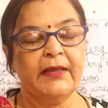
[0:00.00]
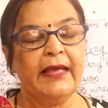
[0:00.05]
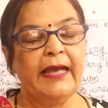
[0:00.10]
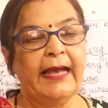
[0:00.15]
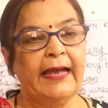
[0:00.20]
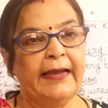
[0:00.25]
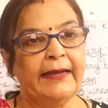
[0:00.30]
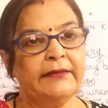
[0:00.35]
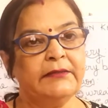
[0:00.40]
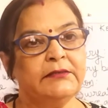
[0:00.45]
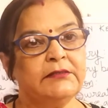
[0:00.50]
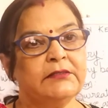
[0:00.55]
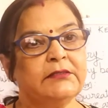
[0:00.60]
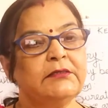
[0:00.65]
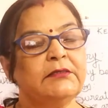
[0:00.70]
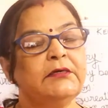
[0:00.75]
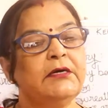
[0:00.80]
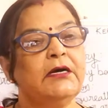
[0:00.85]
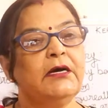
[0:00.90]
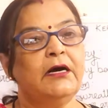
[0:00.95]
And
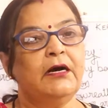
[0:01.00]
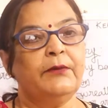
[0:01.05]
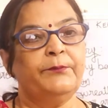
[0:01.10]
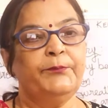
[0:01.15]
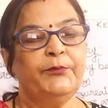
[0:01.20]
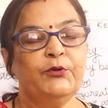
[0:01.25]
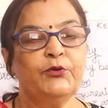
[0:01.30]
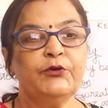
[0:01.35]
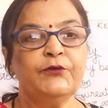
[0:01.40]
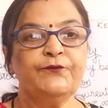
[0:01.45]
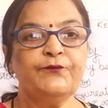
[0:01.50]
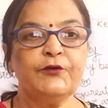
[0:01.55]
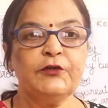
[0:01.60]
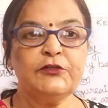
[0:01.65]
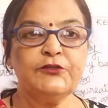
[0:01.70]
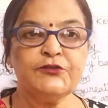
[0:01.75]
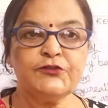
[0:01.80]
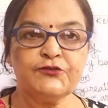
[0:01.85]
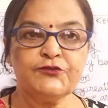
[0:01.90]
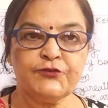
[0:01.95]
a
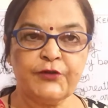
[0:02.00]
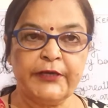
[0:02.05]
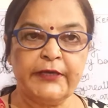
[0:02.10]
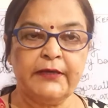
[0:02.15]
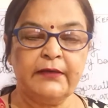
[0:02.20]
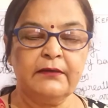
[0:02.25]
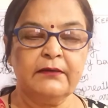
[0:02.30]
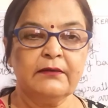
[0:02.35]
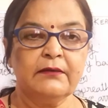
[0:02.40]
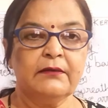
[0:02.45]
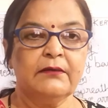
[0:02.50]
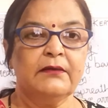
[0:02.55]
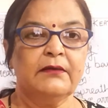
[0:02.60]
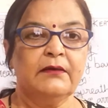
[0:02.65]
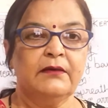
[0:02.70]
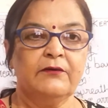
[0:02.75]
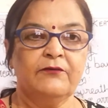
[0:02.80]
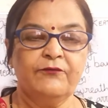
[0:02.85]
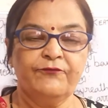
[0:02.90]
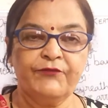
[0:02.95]
beautiful string
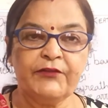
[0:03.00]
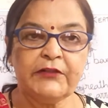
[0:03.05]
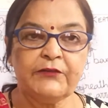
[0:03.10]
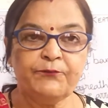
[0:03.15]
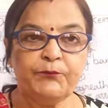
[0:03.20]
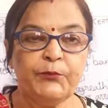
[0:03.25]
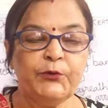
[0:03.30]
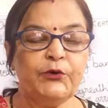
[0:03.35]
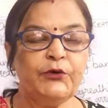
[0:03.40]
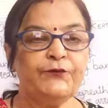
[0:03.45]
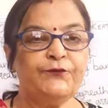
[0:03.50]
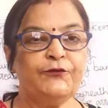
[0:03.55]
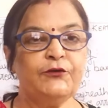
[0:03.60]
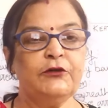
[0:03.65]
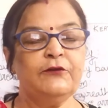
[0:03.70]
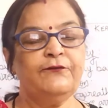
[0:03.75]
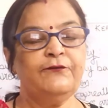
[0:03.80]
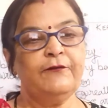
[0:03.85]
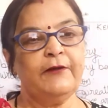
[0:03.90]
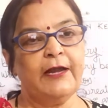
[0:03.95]
with
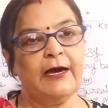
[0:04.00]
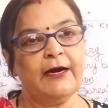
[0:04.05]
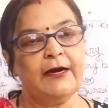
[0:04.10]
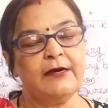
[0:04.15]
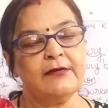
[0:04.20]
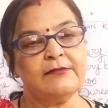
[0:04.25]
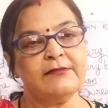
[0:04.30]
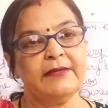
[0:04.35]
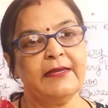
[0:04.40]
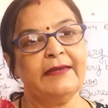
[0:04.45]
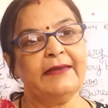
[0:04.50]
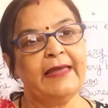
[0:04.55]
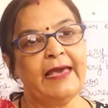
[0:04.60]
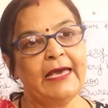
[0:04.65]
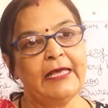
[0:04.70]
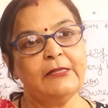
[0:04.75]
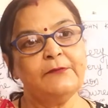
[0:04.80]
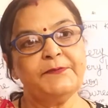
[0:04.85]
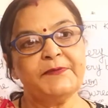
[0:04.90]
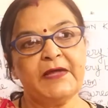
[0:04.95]
beautiful flowers. It
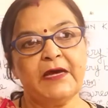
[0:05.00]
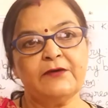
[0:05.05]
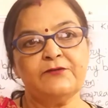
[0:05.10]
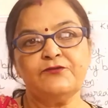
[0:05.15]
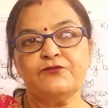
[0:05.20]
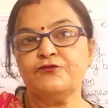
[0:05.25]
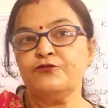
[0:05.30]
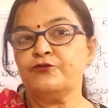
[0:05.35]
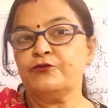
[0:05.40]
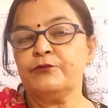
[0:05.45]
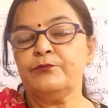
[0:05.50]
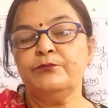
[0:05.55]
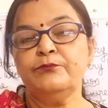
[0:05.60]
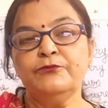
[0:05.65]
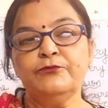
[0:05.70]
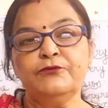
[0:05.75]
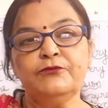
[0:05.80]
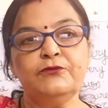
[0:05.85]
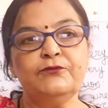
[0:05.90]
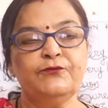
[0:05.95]
helps us to
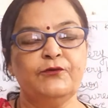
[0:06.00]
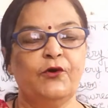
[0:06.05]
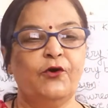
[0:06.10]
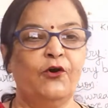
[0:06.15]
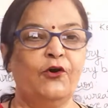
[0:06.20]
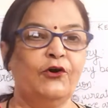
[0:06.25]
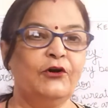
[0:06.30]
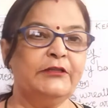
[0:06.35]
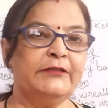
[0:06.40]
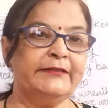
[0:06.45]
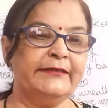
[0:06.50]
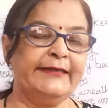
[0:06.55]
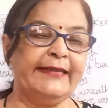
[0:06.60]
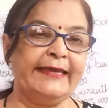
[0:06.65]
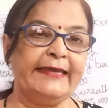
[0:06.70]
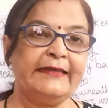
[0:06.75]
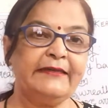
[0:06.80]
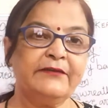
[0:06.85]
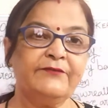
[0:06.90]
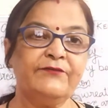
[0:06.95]
remove all the
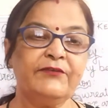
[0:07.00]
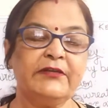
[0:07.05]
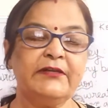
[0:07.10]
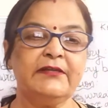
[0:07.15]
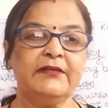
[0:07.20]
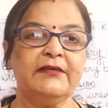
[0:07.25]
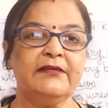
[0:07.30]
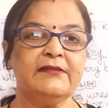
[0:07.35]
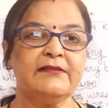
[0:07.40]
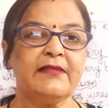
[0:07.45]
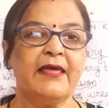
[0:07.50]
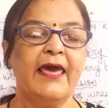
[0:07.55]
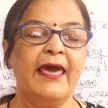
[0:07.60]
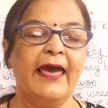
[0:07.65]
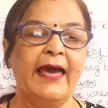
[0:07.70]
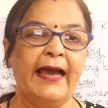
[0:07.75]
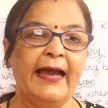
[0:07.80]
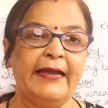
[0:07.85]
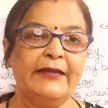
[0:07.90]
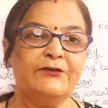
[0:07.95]
negativities
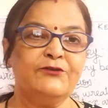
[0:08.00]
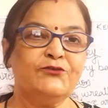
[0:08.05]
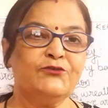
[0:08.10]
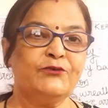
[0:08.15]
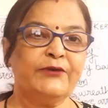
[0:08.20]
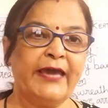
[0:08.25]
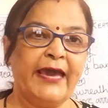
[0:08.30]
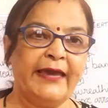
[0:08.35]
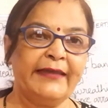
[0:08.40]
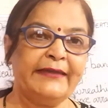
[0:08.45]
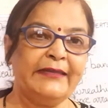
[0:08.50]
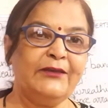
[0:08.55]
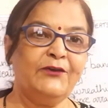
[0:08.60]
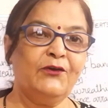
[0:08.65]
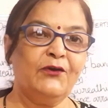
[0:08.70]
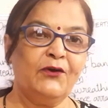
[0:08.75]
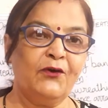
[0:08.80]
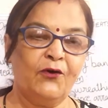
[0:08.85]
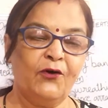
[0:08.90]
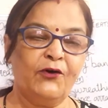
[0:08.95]
and to
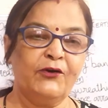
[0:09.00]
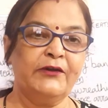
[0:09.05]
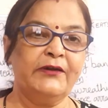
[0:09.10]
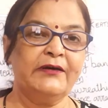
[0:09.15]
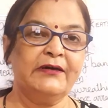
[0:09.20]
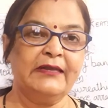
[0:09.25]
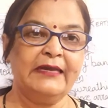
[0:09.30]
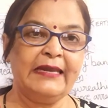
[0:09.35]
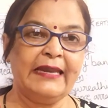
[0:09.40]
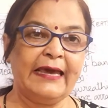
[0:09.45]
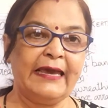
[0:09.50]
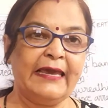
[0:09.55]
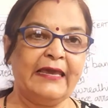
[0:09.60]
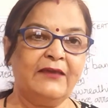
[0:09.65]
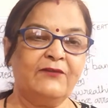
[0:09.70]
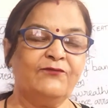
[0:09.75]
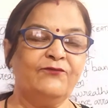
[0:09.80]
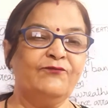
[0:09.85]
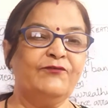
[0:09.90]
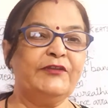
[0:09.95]
carry on a
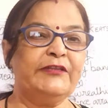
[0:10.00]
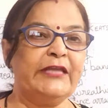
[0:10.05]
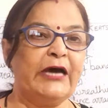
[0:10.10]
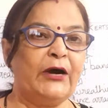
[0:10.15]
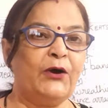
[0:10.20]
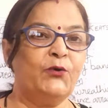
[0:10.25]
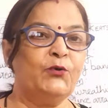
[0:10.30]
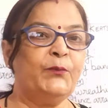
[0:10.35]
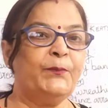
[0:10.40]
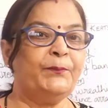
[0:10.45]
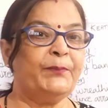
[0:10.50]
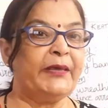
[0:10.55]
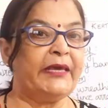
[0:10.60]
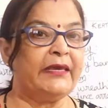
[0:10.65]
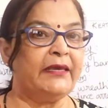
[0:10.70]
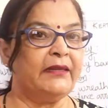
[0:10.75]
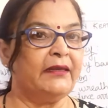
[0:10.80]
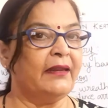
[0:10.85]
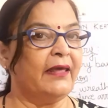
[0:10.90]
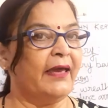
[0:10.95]
life without
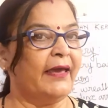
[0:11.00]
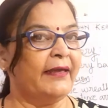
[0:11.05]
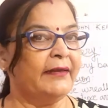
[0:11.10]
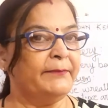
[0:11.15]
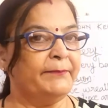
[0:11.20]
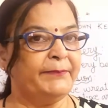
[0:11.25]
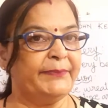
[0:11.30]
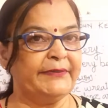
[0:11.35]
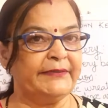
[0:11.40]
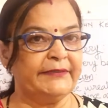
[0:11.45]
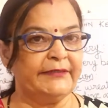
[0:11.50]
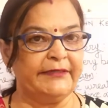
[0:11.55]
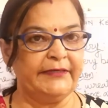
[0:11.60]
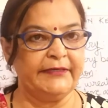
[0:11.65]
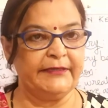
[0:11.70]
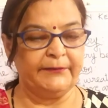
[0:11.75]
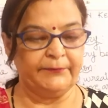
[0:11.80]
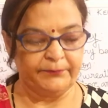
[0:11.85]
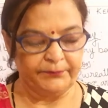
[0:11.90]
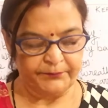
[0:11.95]
pain and
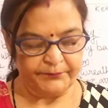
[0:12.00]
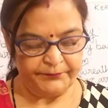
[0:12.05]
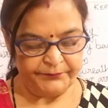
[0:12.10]
burden.